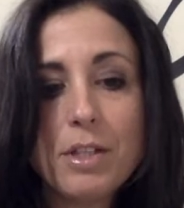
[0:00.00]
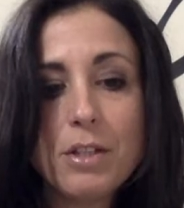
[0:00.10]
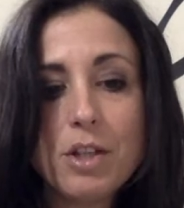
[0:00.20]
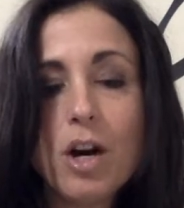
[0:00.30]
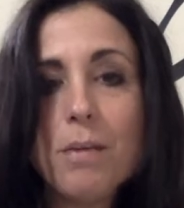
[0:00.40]

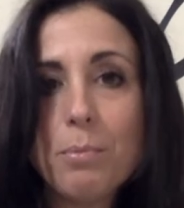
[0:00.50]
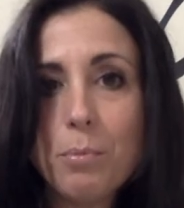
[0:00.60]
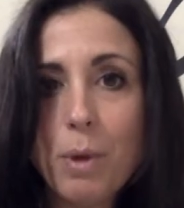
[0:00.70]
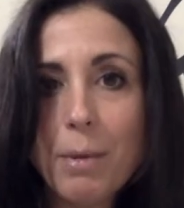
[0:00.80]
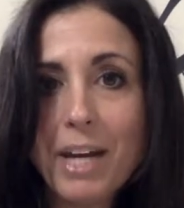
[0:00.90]
taught
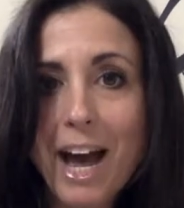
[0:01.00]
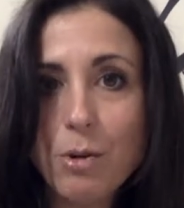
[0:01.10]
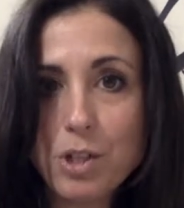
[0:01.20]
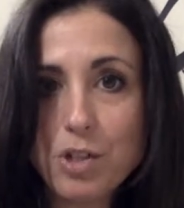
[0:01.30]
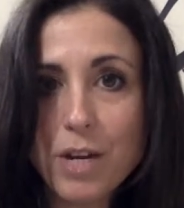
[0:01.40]
women how
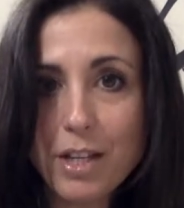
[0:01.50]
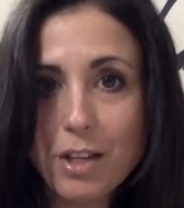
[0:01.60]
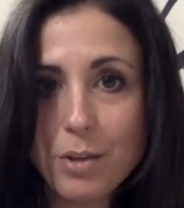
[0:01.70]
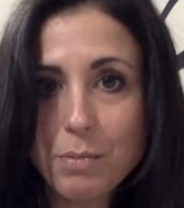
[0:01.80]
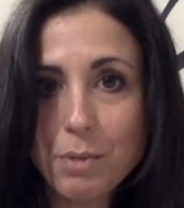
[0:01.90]
to strengthen
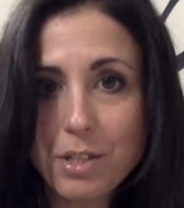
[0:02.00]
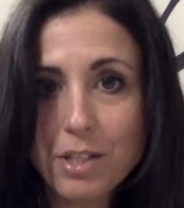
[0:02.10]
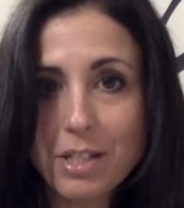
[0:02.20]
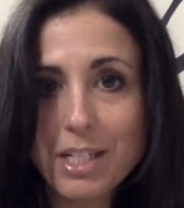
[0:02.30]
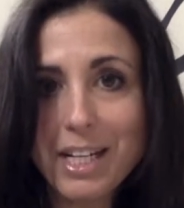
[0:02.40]
those
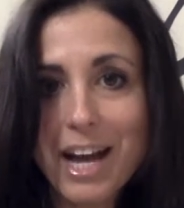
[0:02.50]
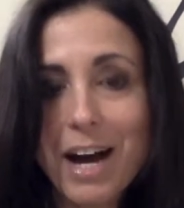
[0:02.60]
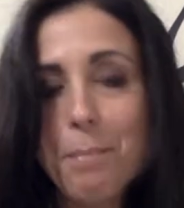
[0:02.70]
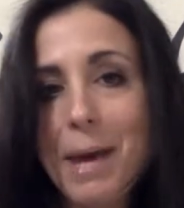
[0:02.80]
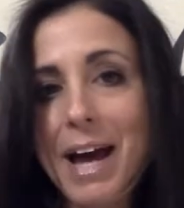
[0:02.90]
muscles to
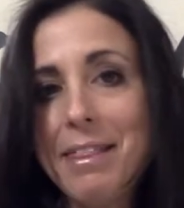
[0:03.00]
combat